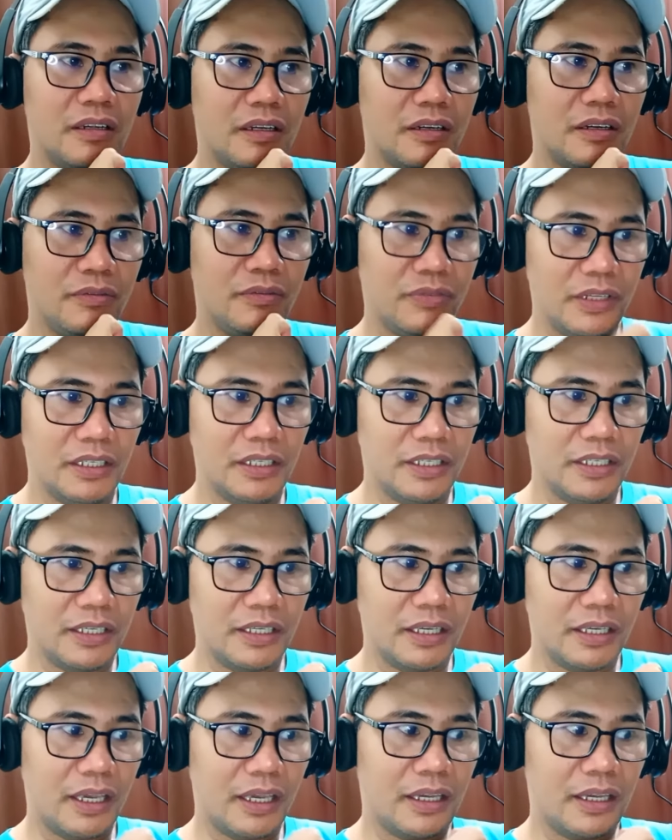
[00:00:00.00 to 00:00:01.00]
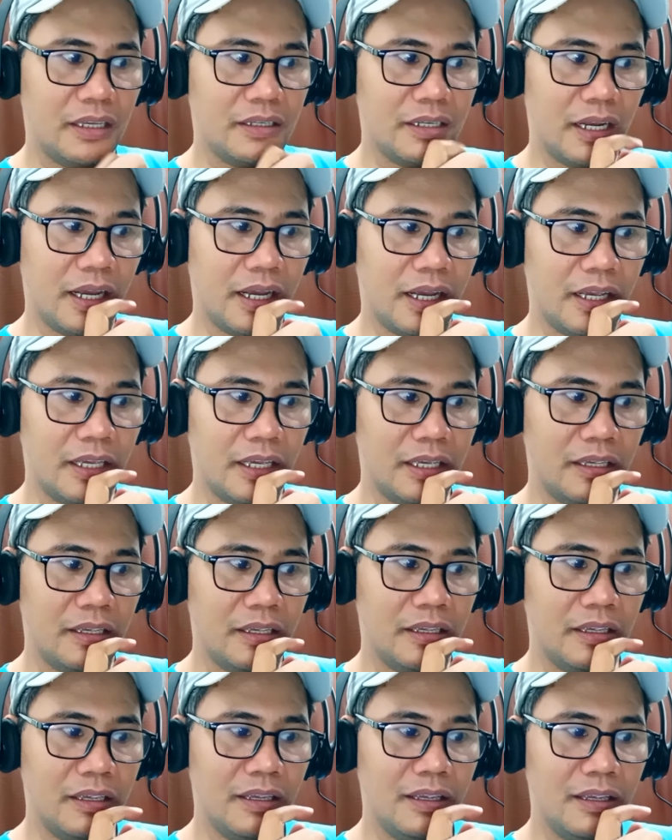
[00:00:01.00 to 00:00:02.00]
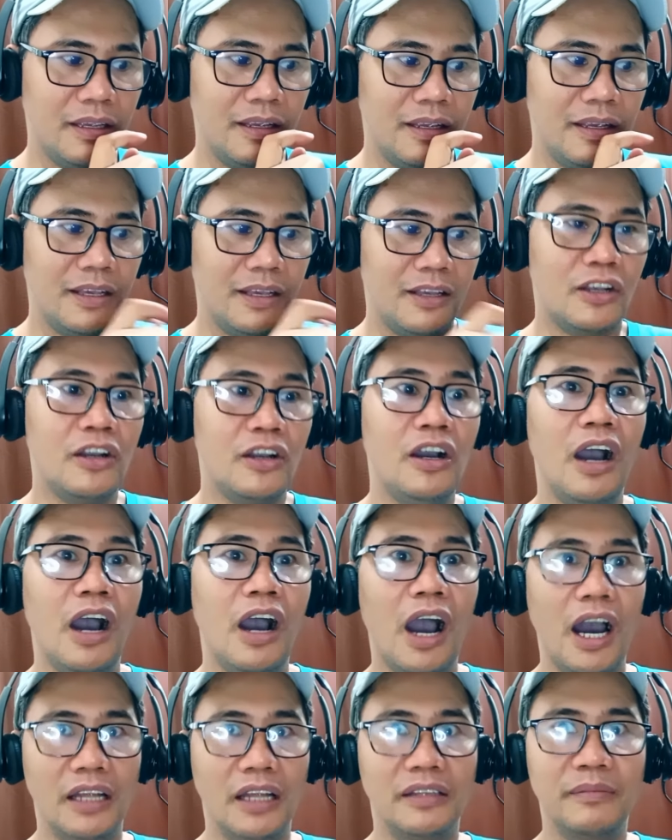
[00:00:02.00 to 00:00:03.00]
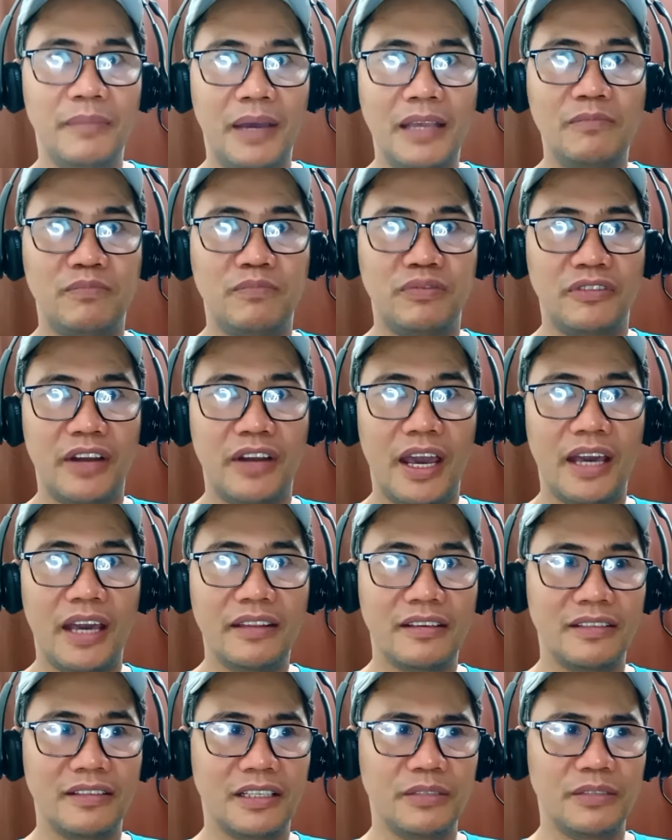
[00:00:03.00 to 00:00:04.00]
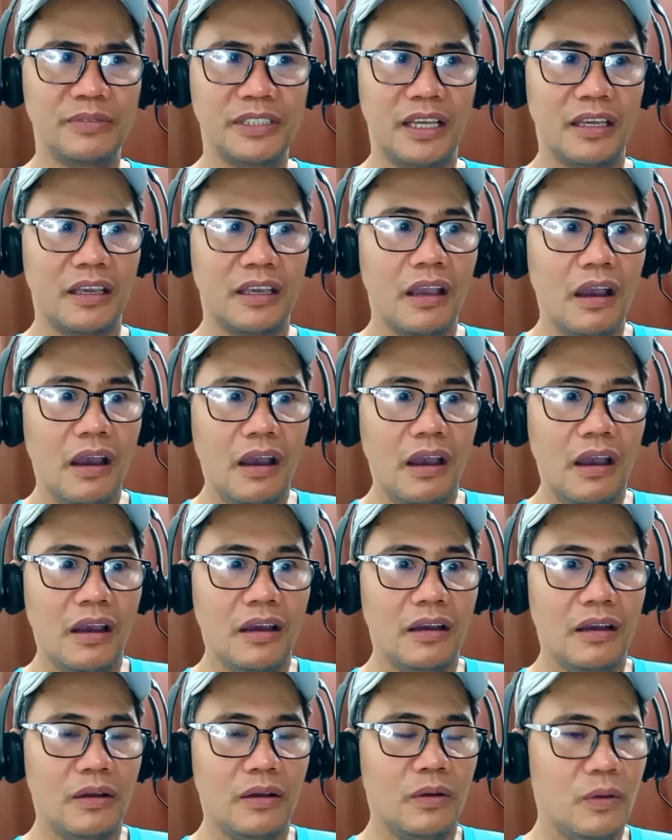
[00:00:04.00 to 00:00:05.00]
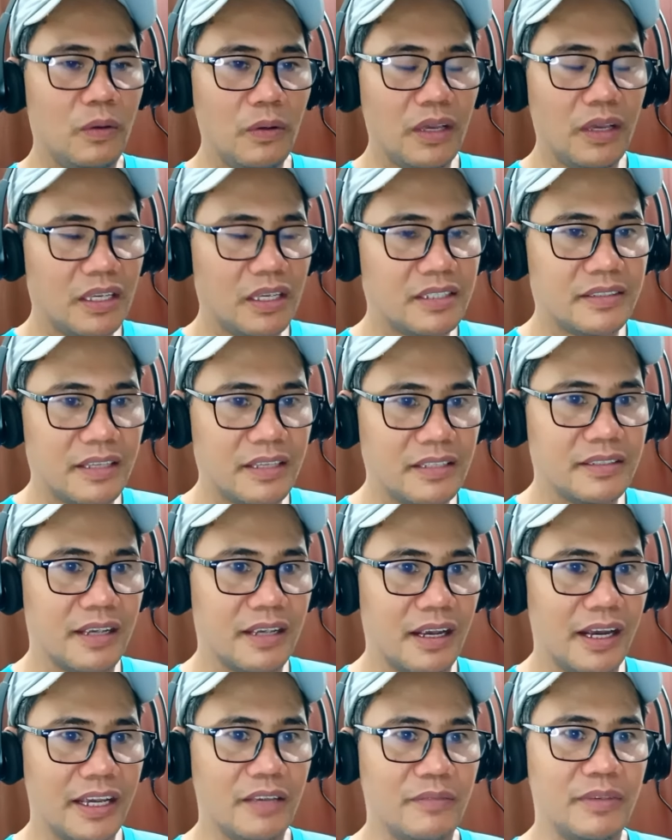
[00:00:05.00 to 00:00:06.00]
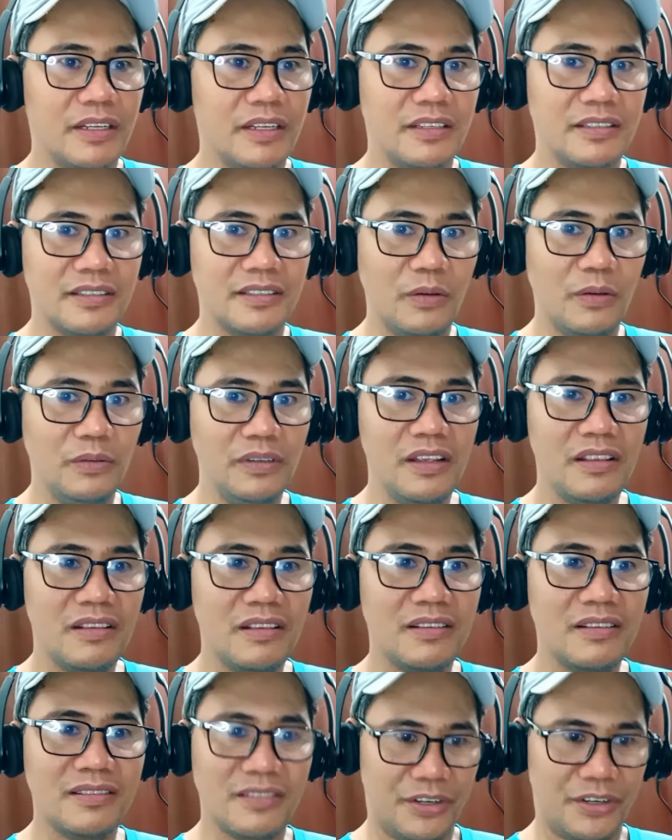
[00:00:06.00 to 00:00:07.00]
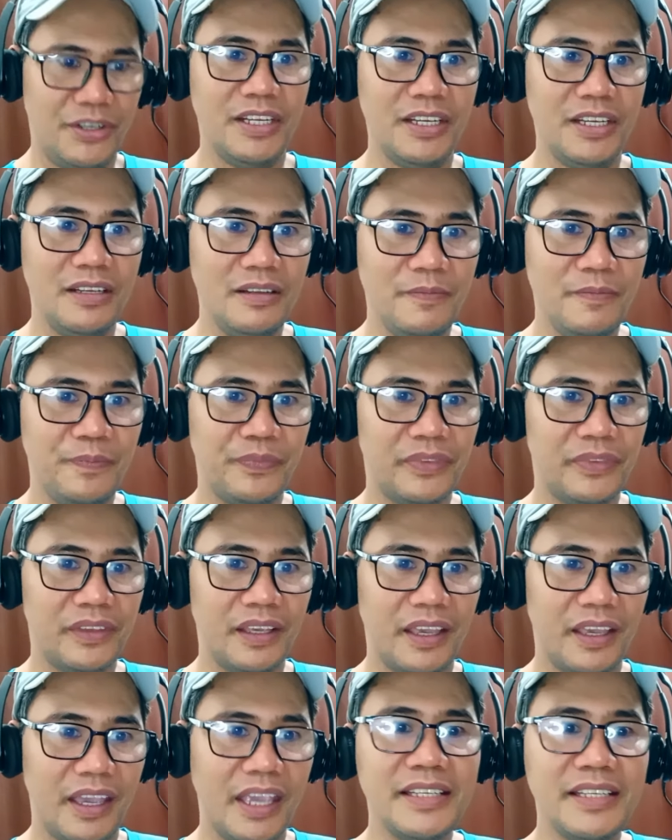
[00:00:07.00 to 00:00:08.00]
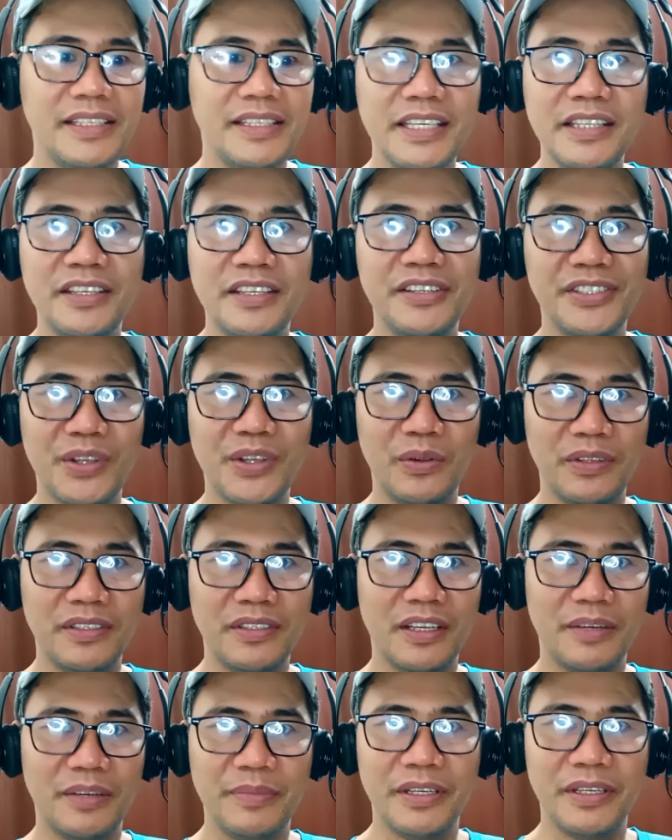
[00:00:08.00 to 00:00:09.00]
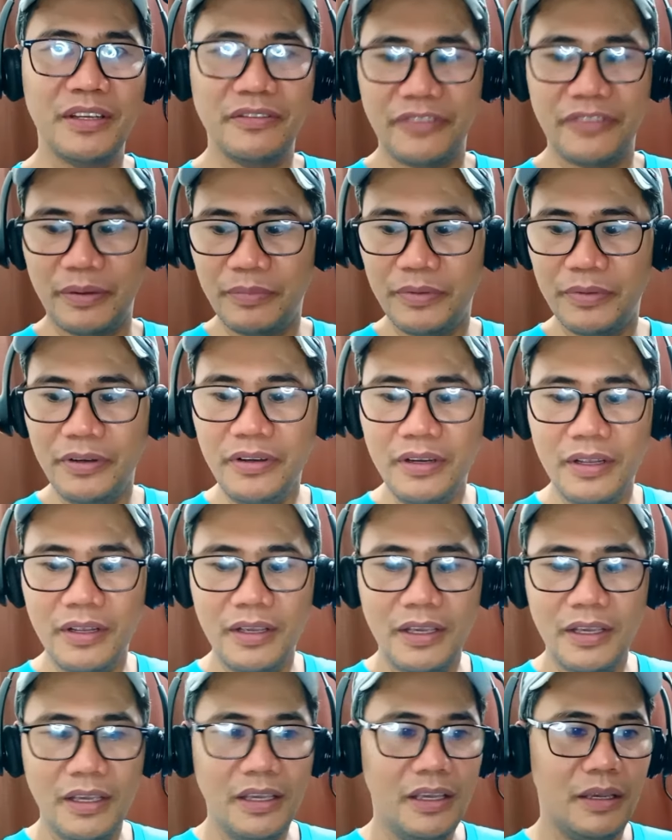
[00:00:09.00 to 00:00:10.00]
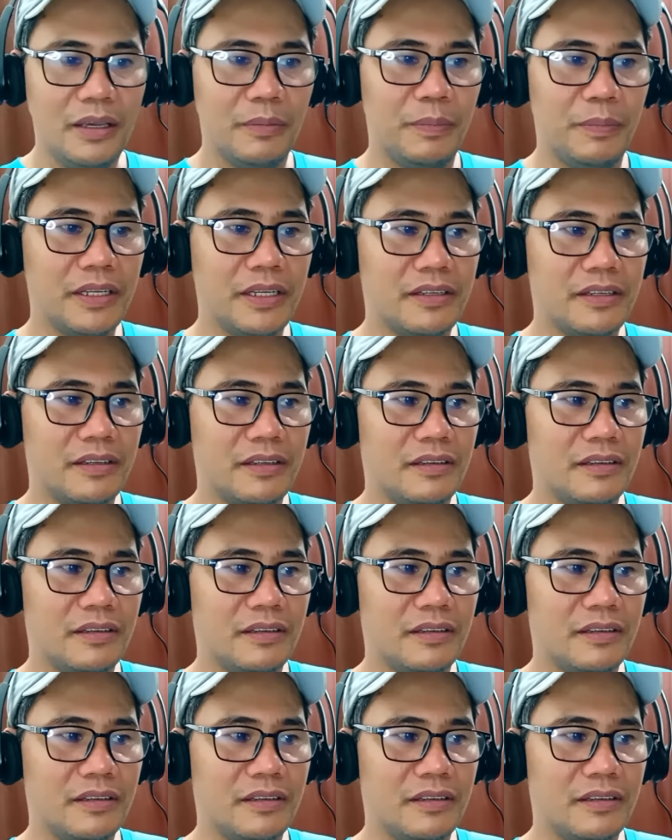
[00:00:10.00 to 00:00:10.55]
Really, and I caught my breath because I was like, who is this guy? I mean, he's only turning 18 years old this coming November, but